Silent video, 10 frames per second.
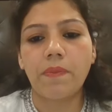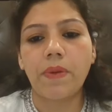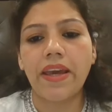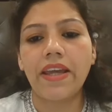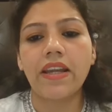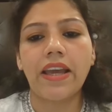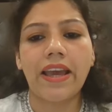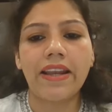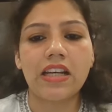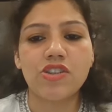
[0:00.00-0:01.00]
prepare
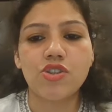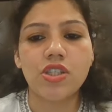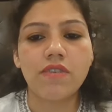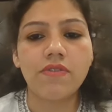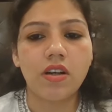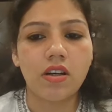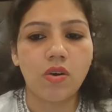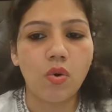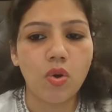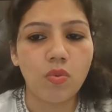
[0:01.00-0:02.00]
and achieve
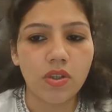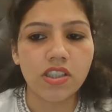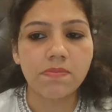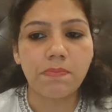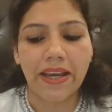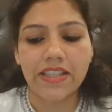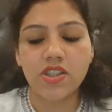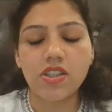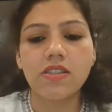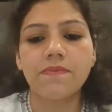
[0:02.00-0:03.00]
all works
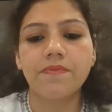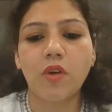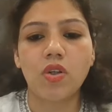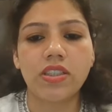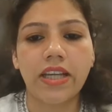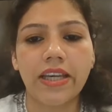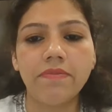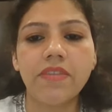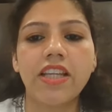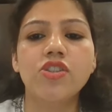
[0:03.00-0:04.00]
packages on
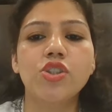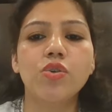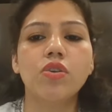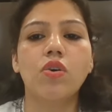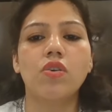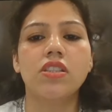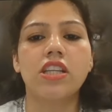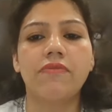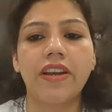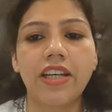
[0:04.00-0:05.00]
time. Ensure
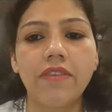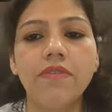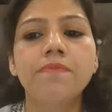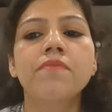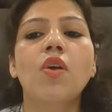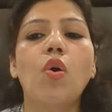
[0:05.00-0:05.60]
cost effective.